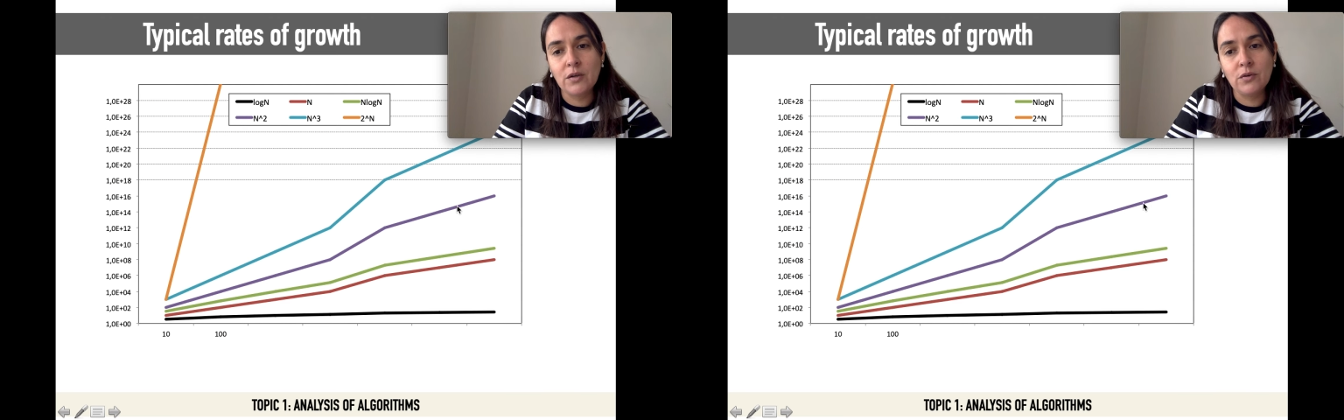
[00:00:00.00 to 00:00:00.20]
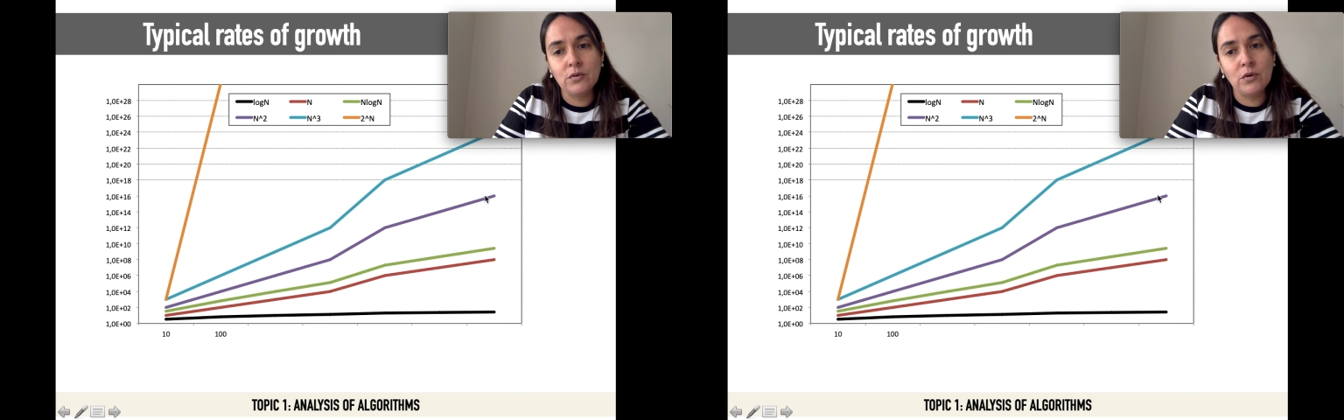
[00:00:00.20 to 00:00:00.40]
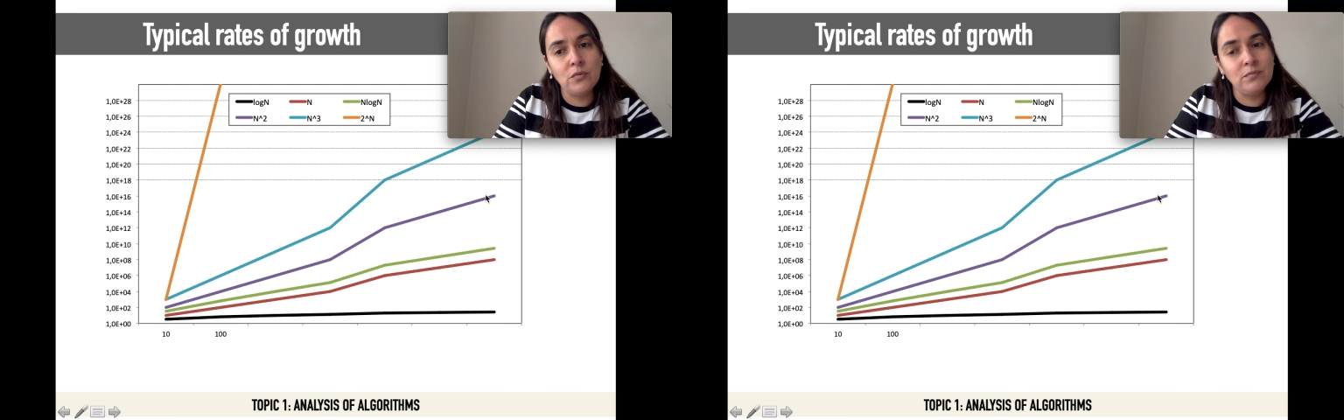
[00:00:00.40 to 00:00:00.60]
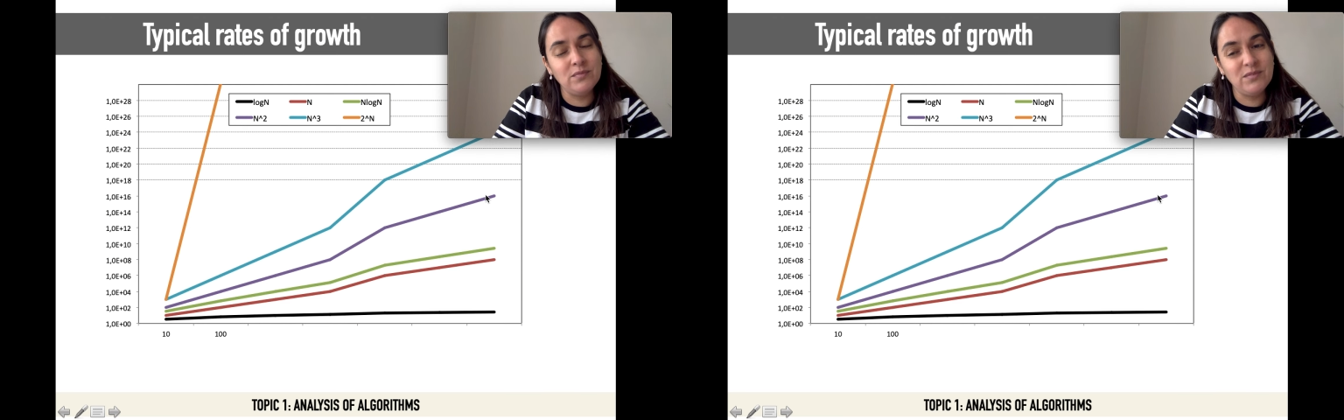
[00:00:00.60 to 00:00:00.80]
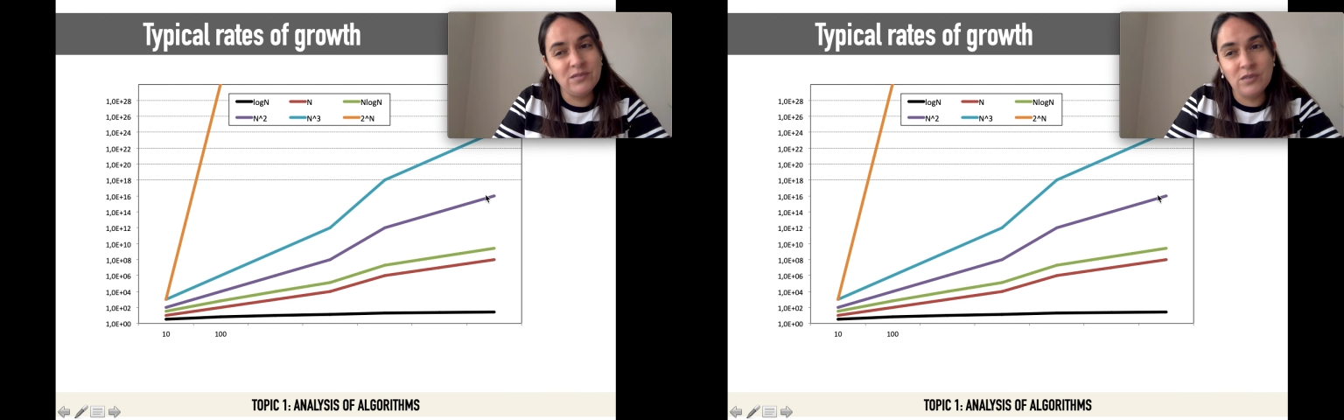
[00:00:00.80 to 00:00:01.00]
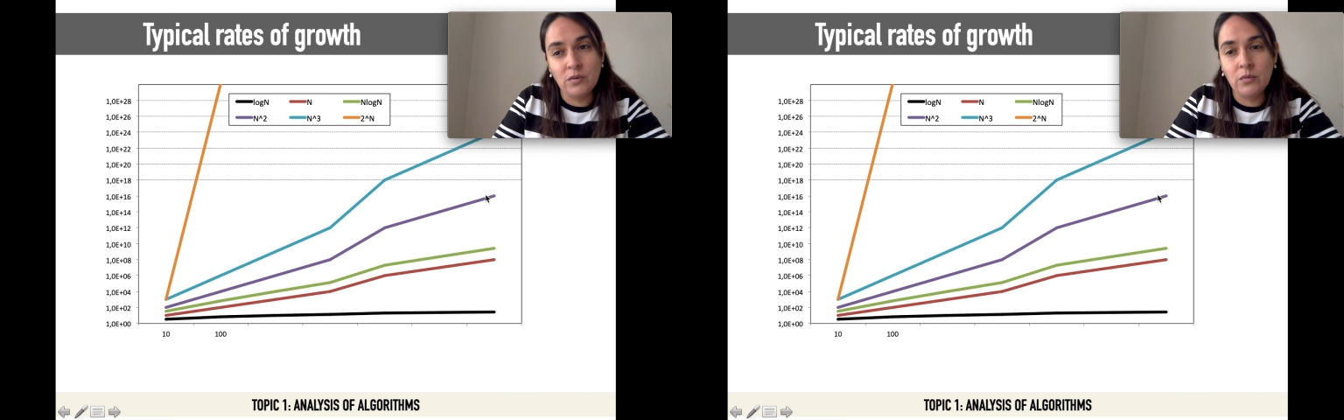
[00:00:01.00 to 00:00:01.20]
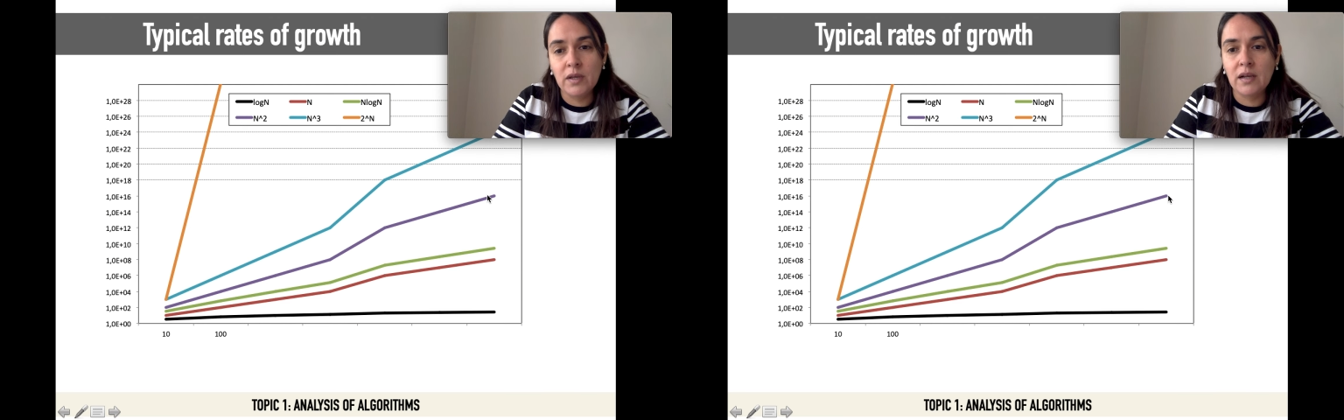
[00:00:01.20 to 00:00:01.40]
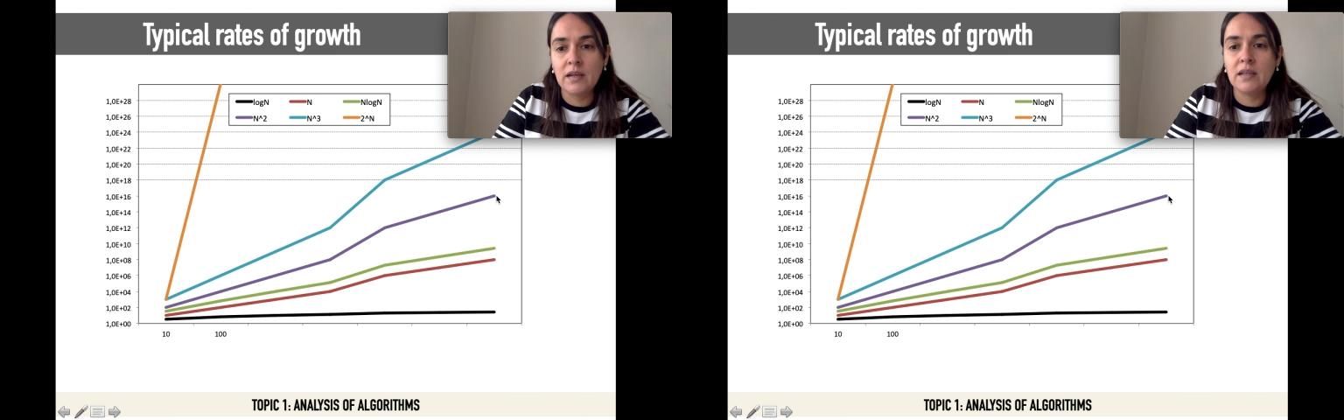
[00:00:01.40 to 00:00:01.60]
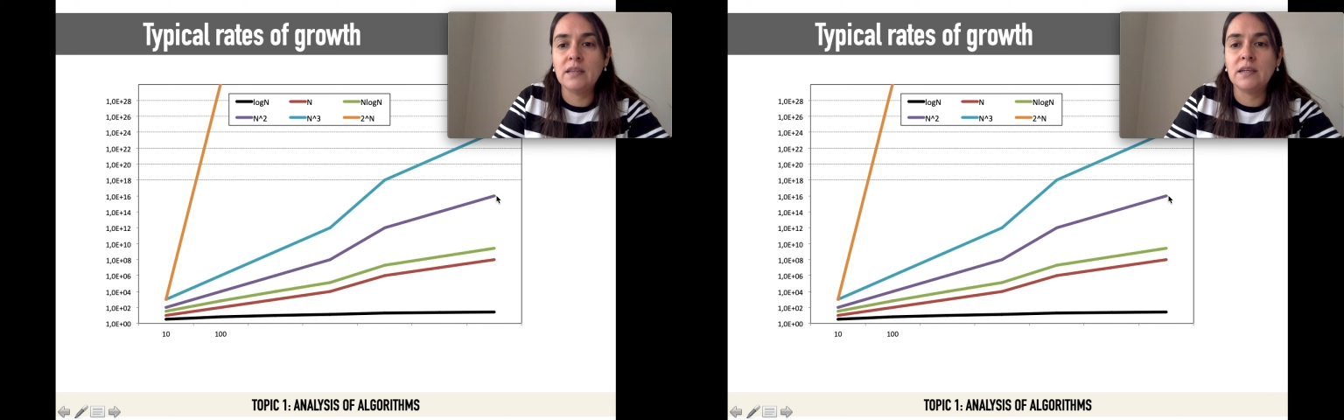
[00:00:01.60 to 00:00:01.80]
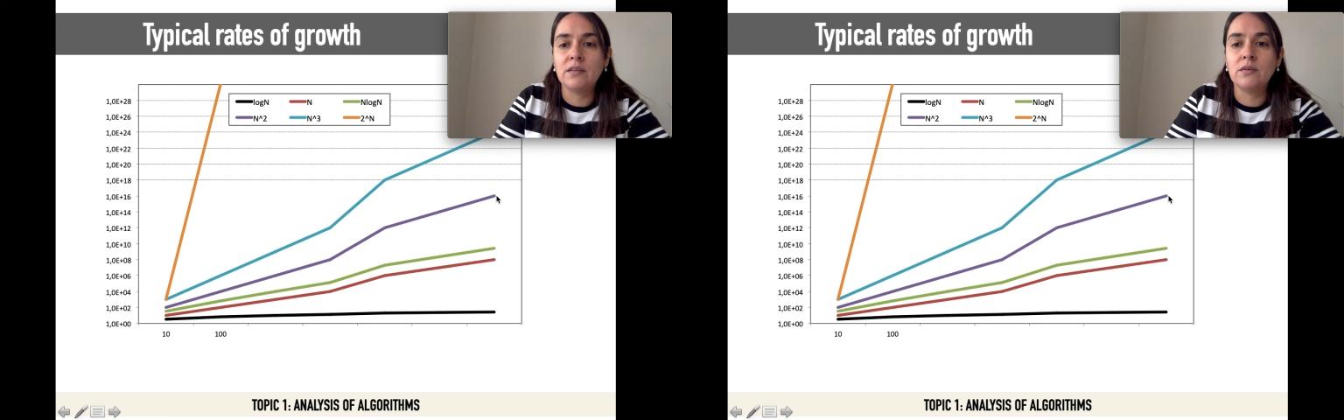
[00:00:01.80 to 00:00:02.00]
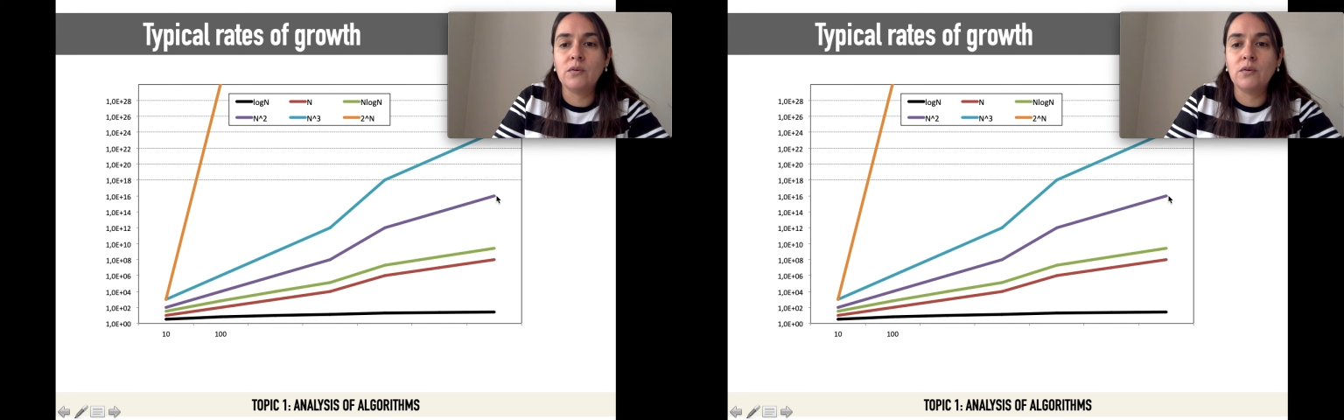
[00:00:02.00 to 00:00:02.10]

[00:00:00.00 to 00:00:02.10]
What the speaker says: grow so quickly that